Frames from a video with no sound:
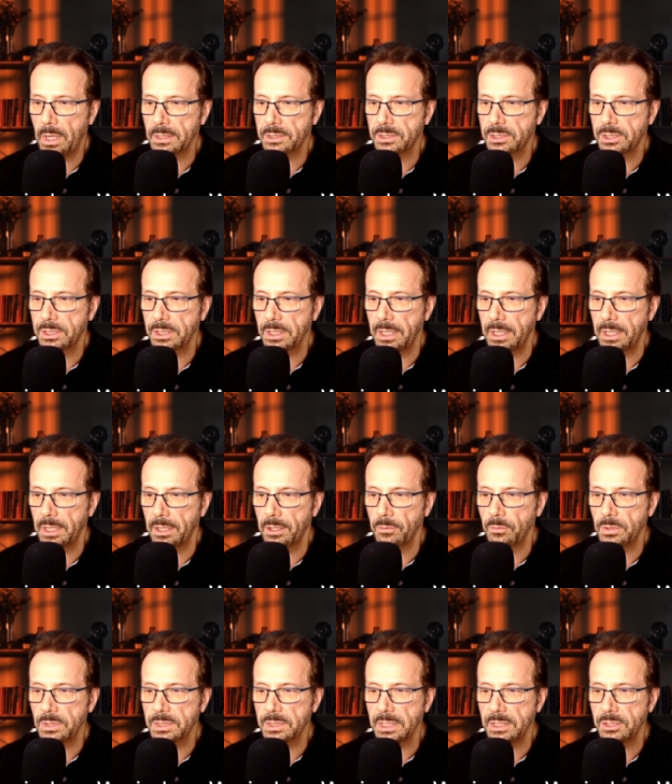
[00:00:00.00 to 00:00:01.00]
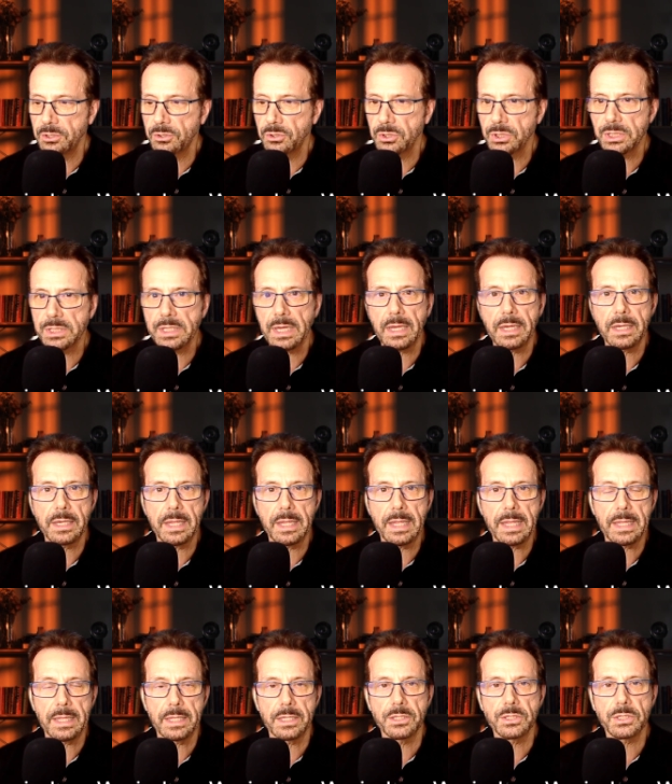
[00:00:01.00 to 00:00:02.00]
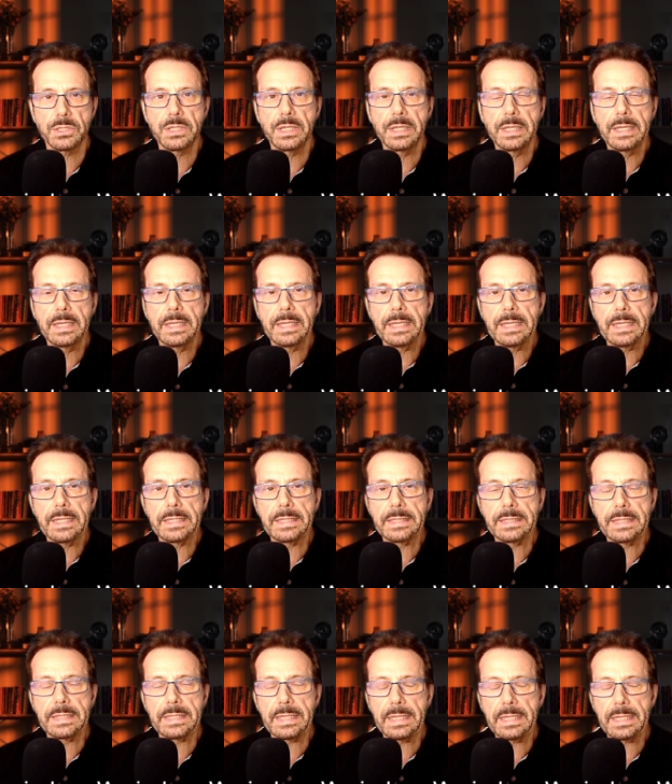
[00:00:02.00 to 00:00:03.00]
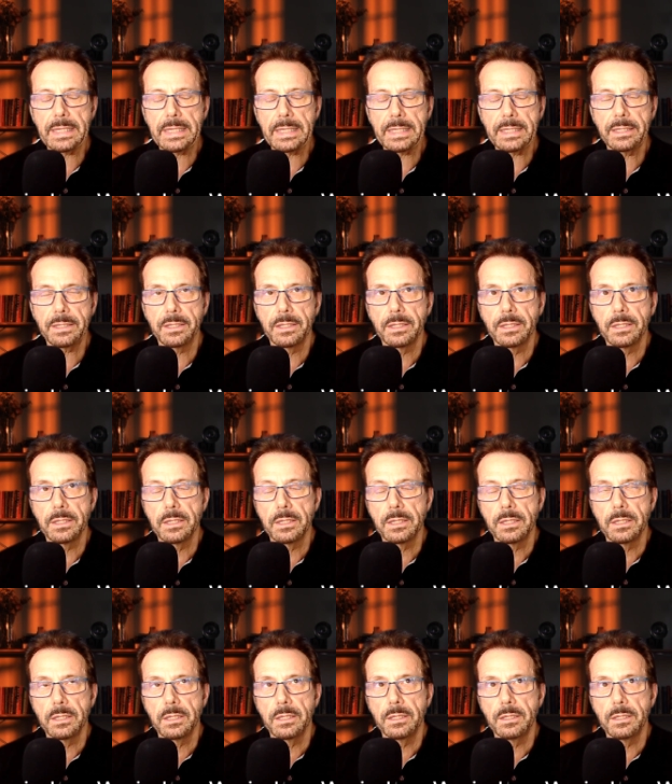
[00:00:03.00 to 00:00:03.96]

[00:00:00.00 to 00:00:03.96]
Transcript: what uh, was interesting is the